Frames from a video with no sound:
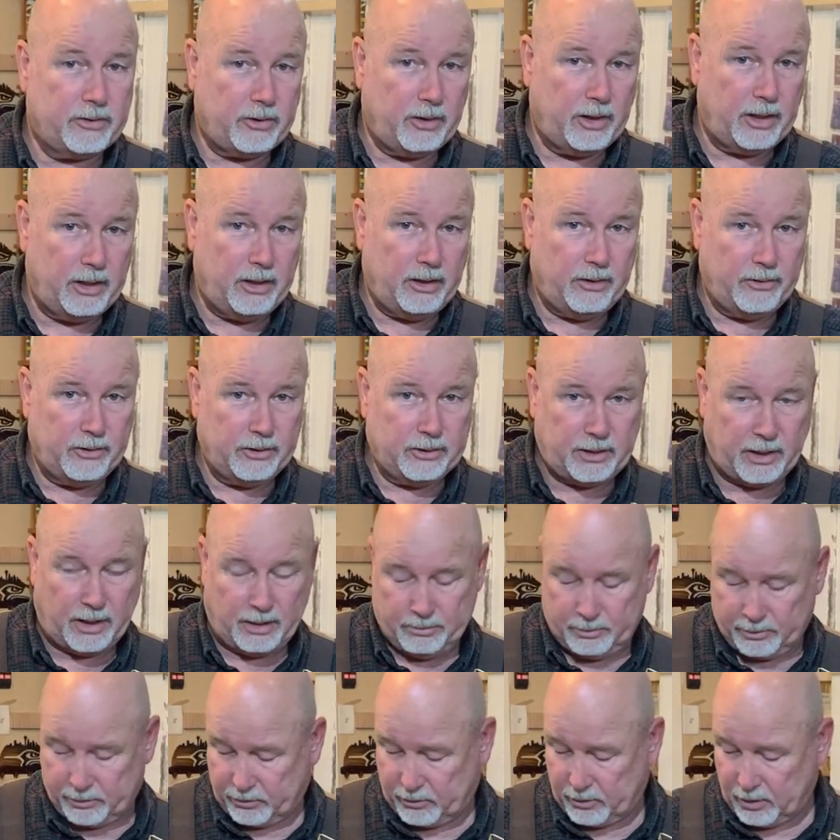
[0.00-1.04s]
sled on the
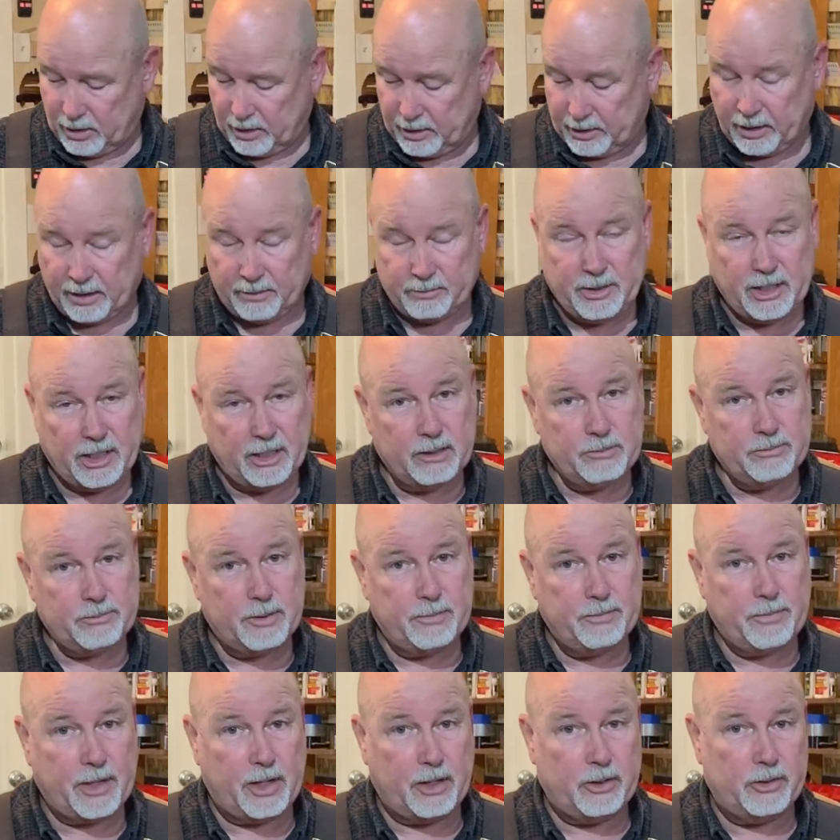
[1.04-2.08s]
table saw and I'm getting
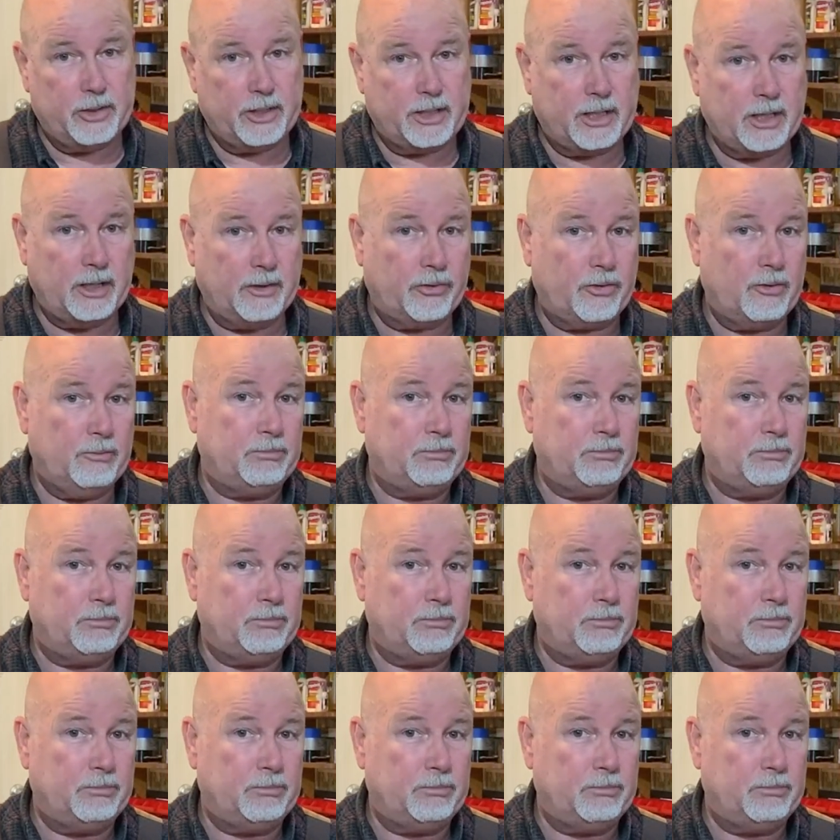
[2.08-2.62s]
prepared to cut the